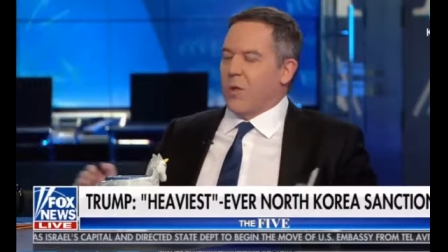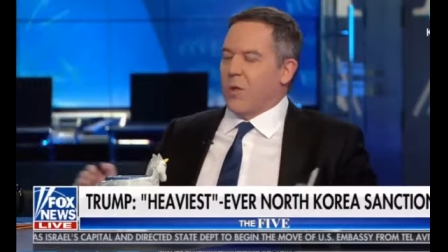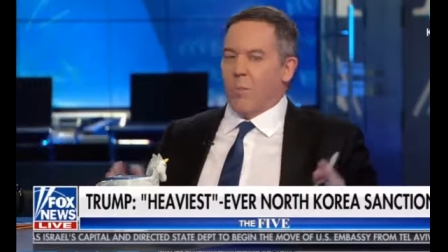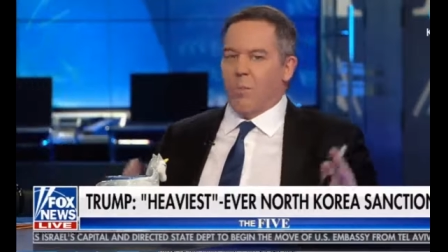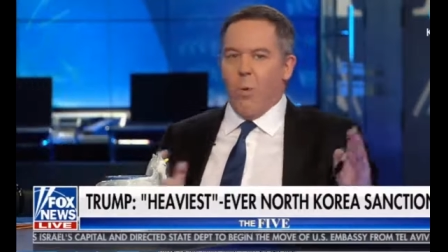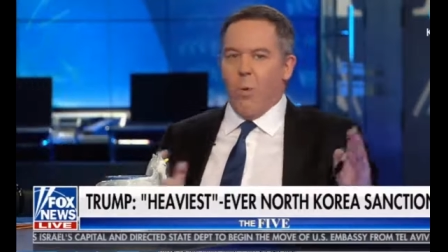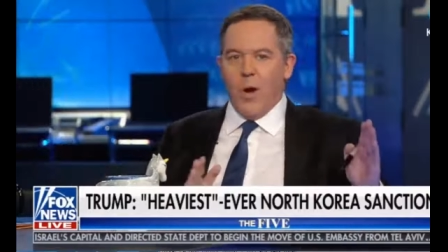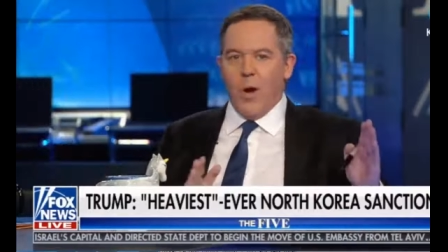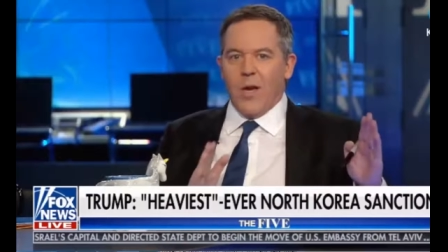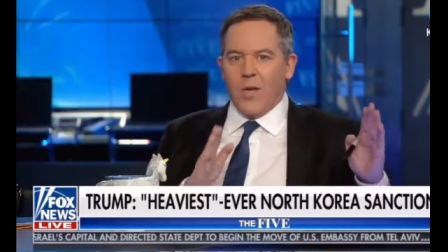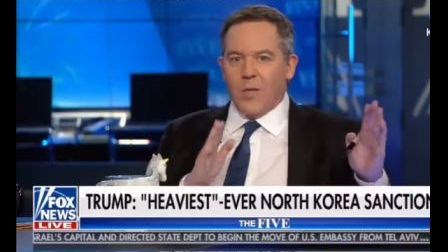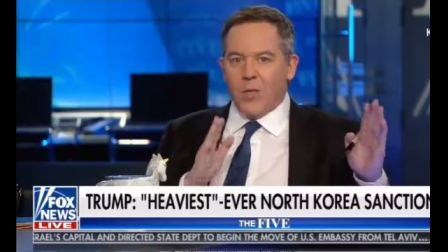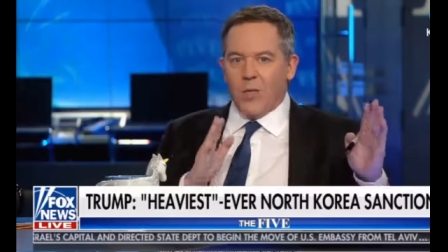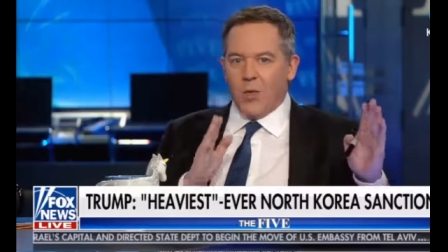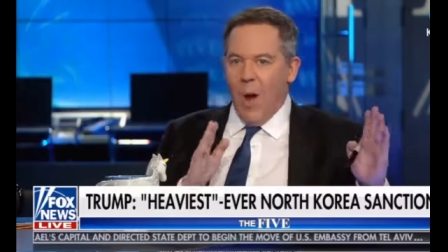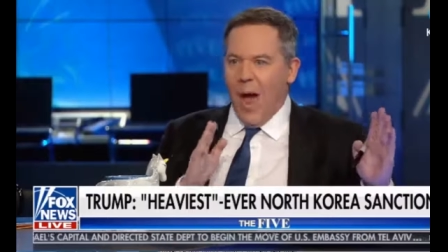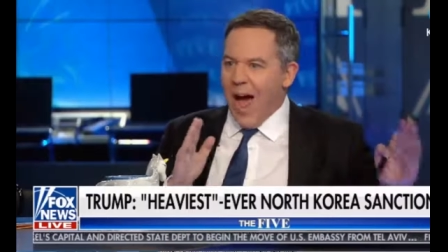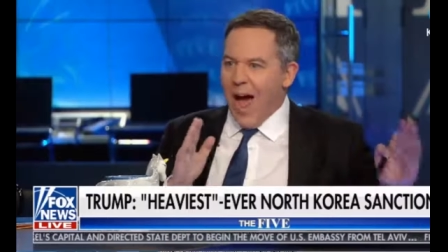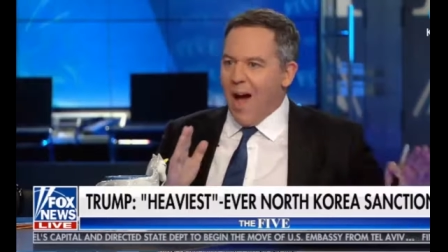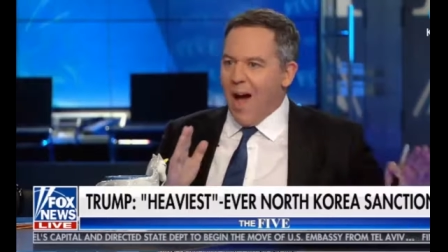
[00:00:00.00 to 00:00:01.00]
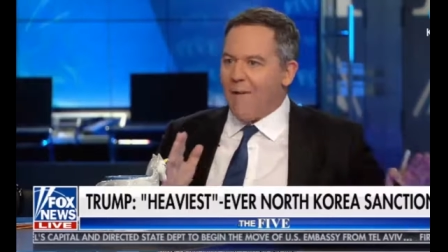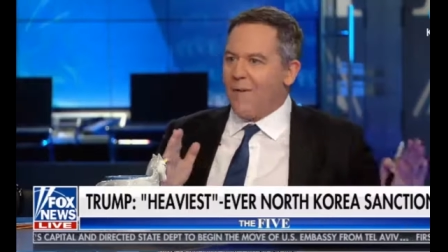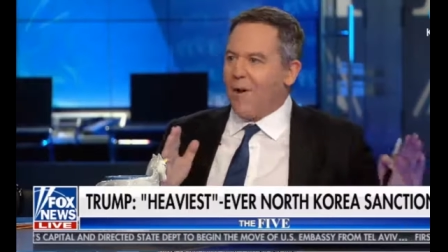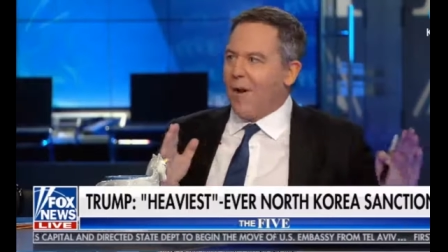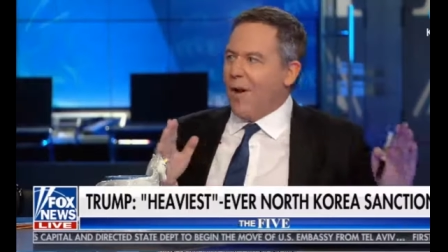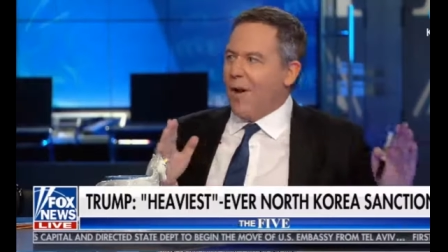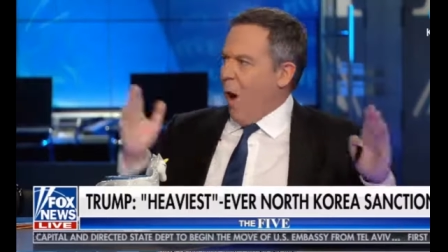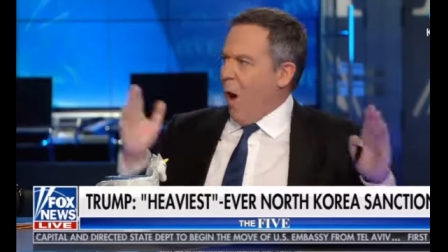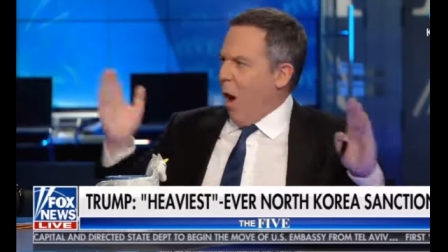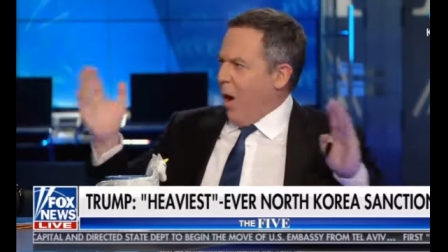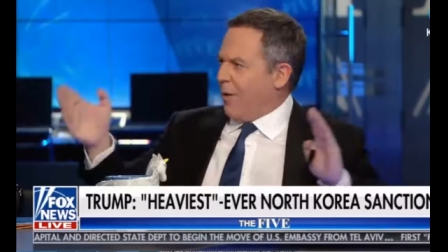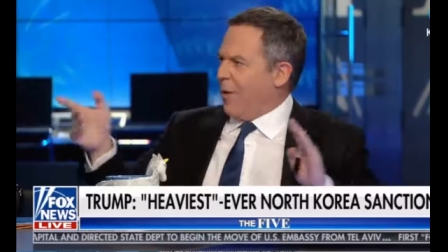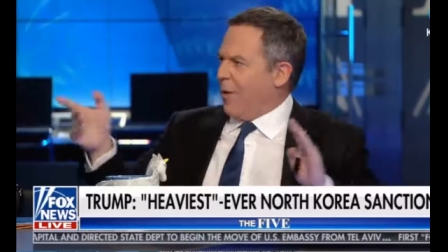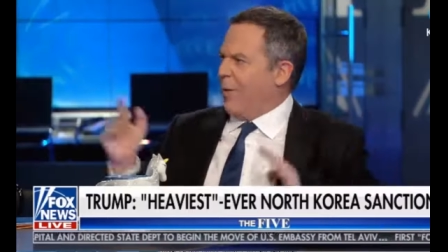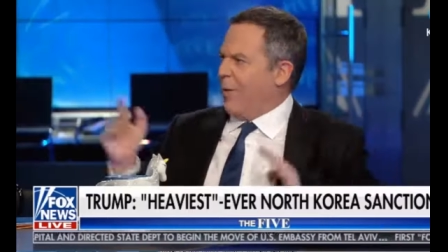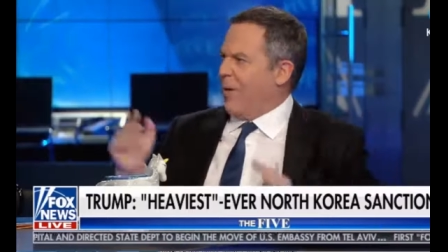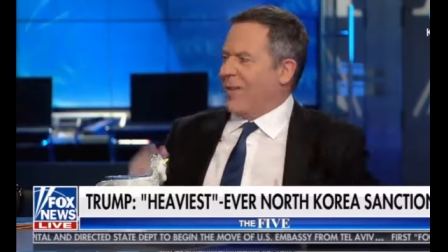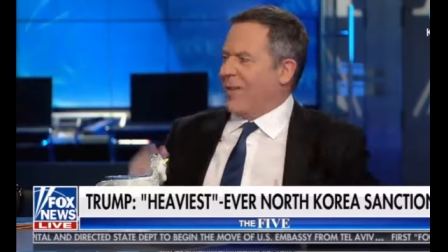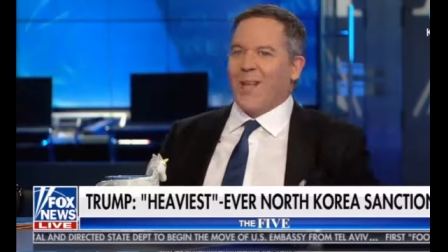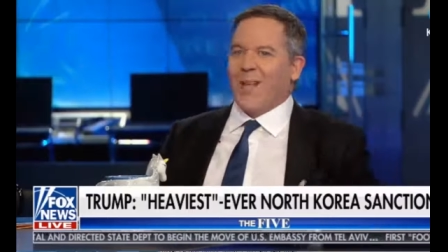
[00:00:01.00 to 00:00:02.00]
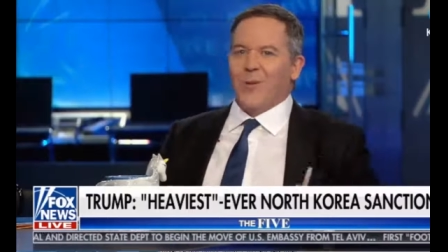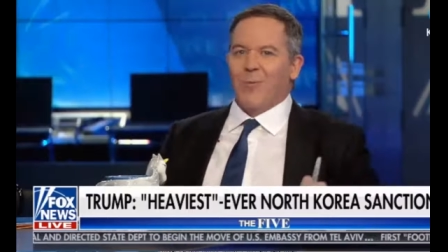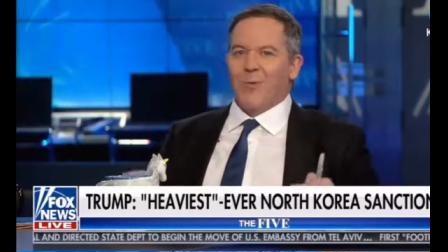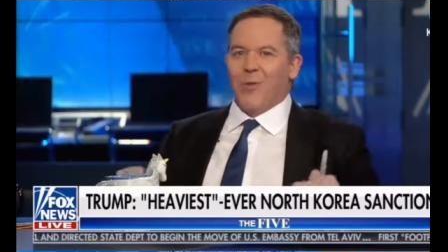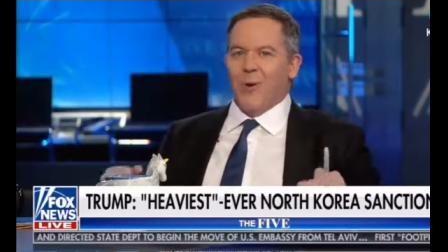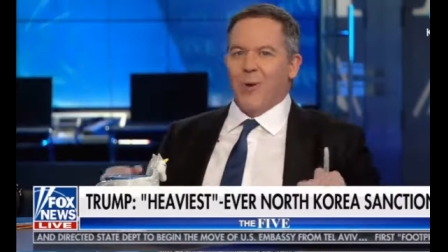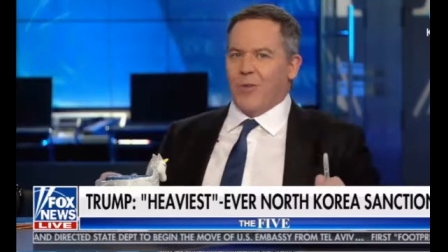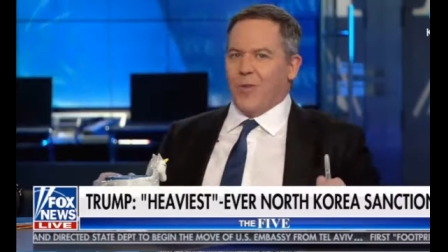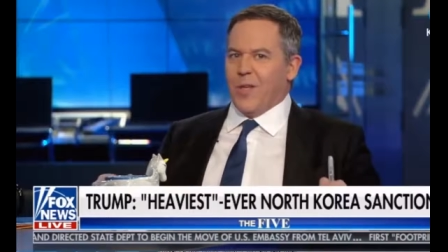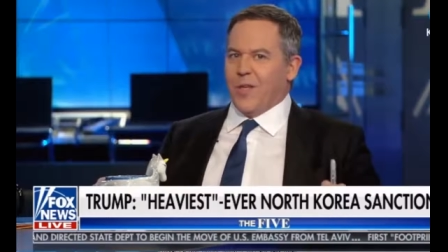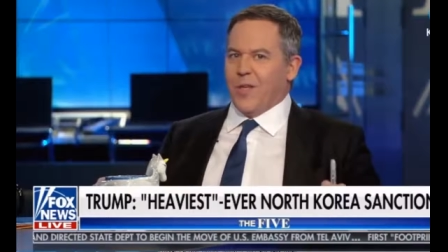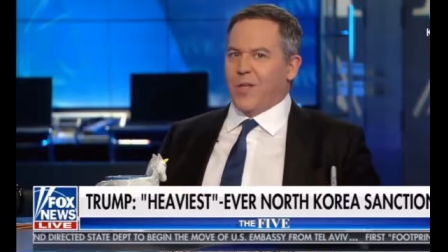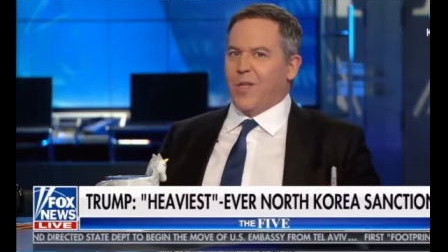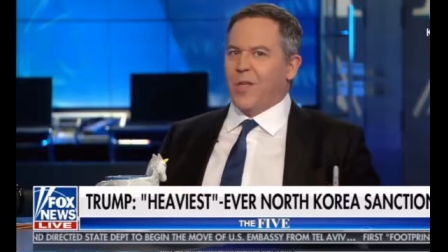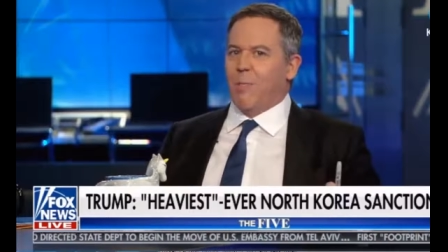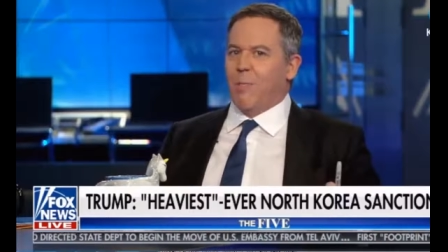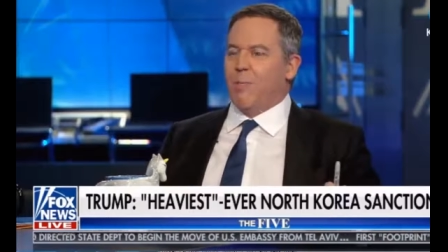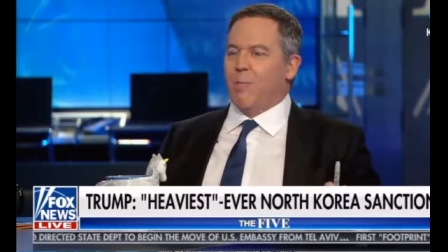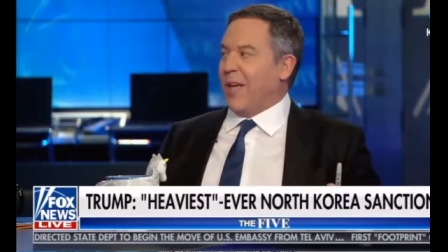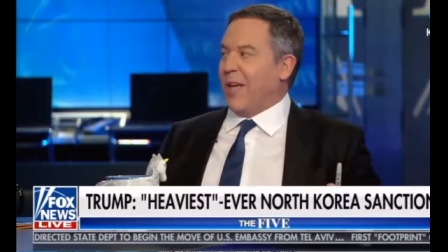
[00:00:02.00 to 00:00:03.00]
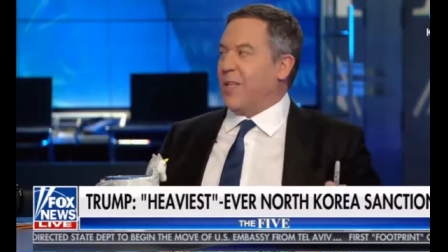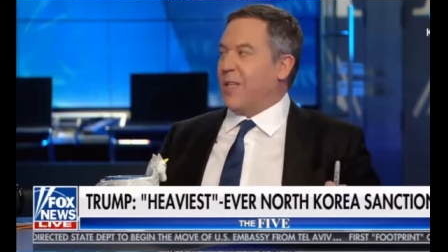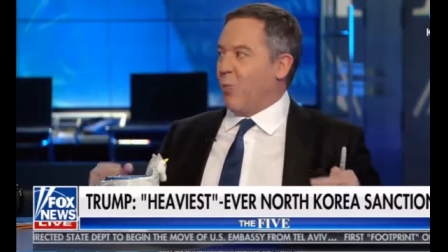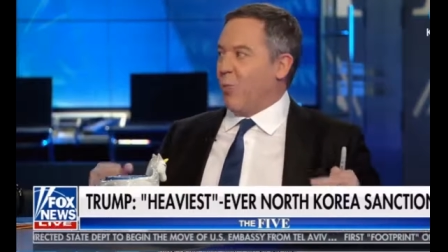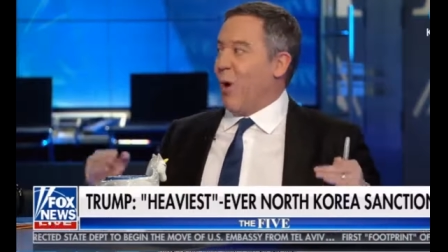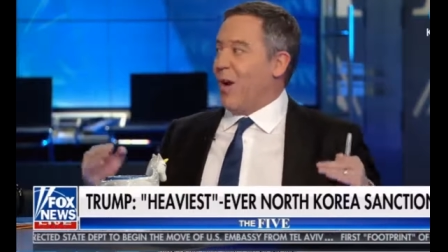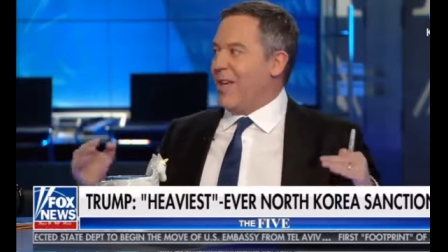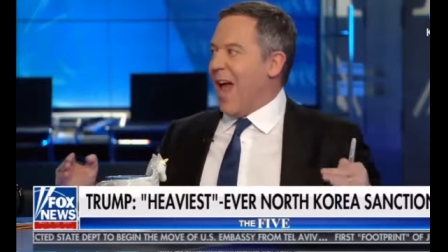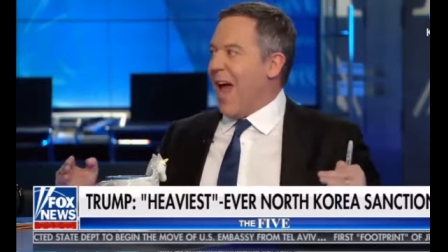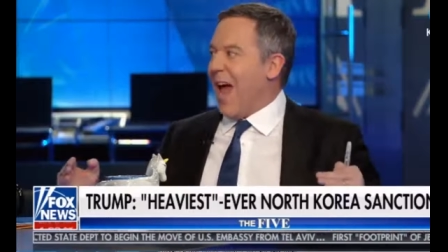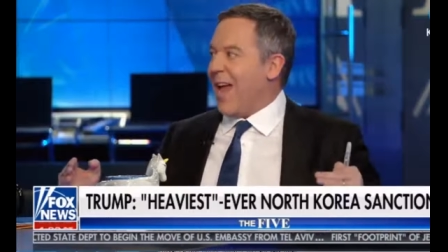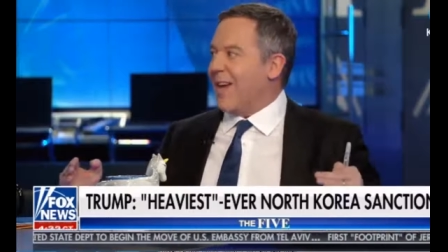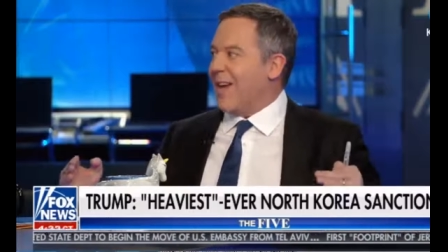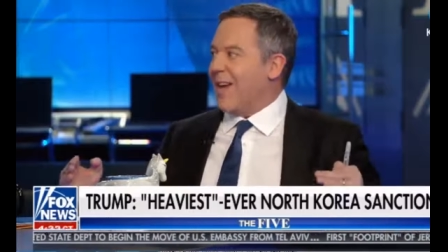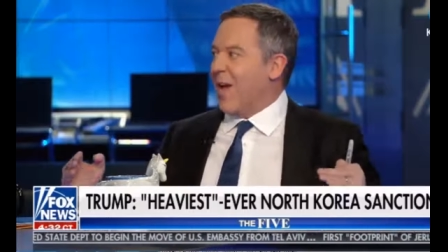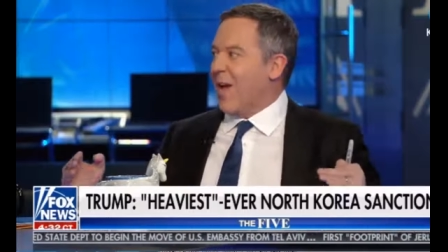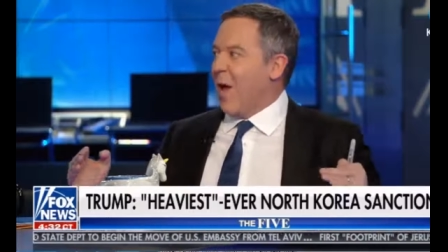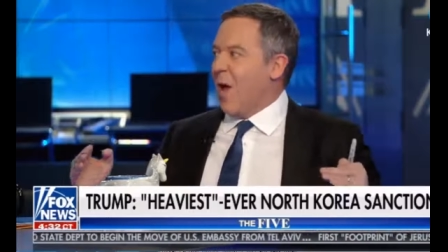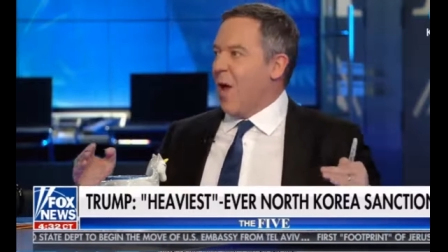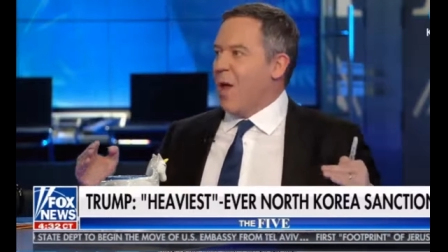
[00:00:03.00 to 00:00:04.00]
So the point is, you have, we hear, this is the biggest one yet.